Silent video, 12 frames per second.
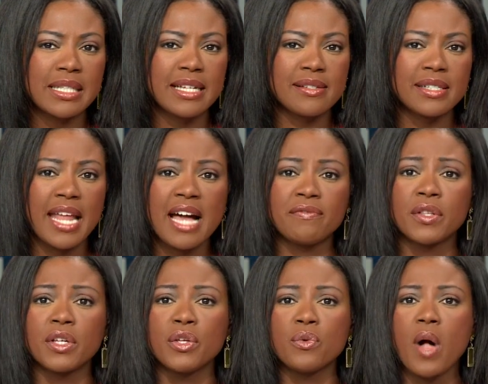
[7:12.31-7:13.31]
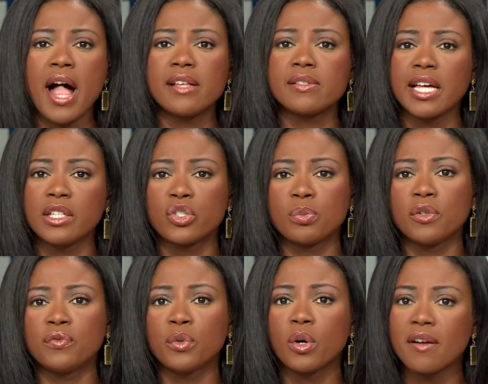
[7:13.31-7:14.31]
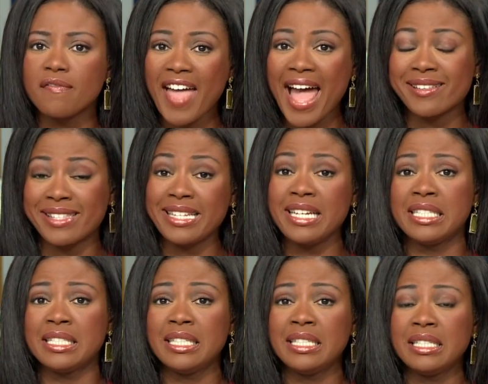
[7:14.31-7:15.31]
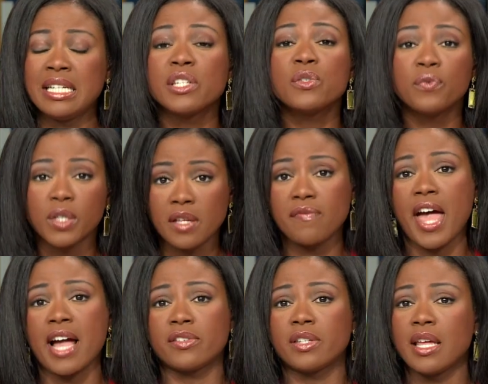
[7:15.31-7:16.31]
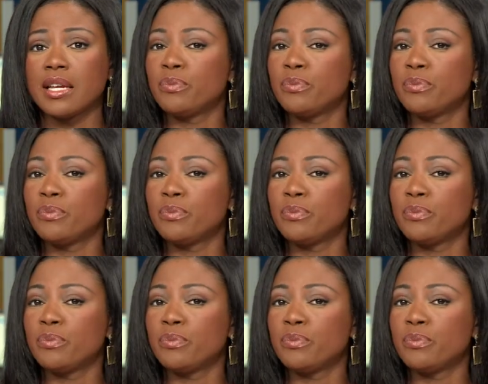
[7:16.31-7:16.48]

Less than half of the U.S. eligible for a vaccine is fully vaccinated.